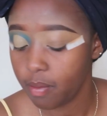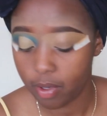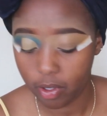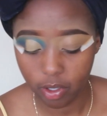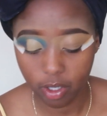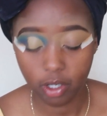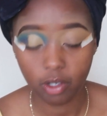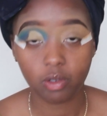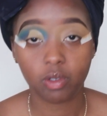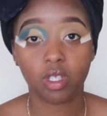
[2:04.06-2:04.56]
we're
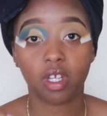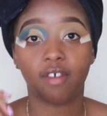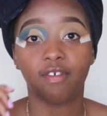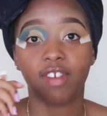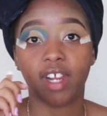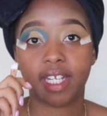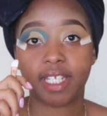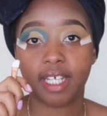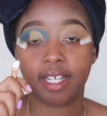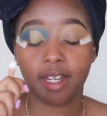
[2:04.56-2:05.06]
gonna use a
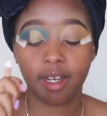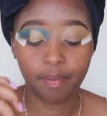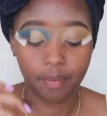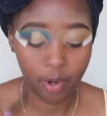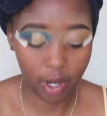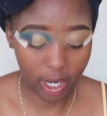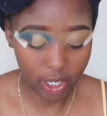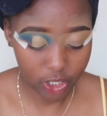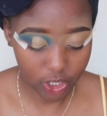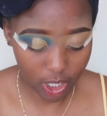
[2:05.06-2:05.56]
flat-headed
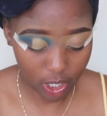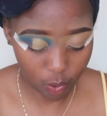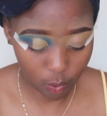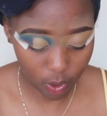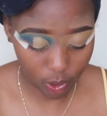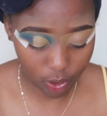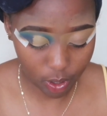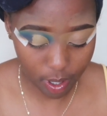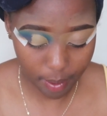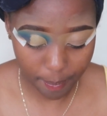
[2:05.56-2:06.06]
brush, and
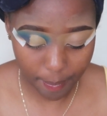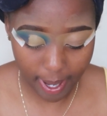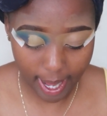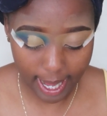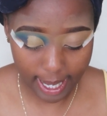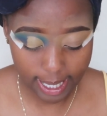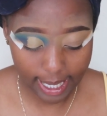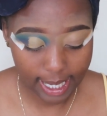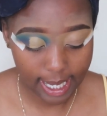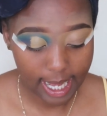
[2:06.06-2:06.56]
we're gonna
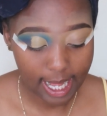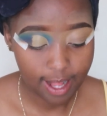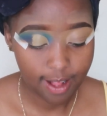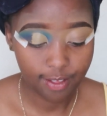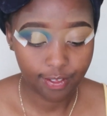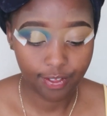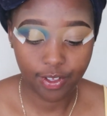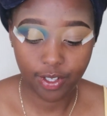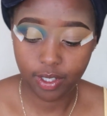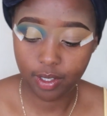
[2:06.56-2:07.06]
pack
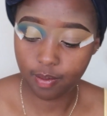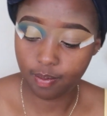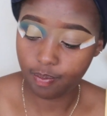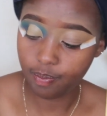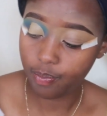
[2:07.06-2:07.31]
this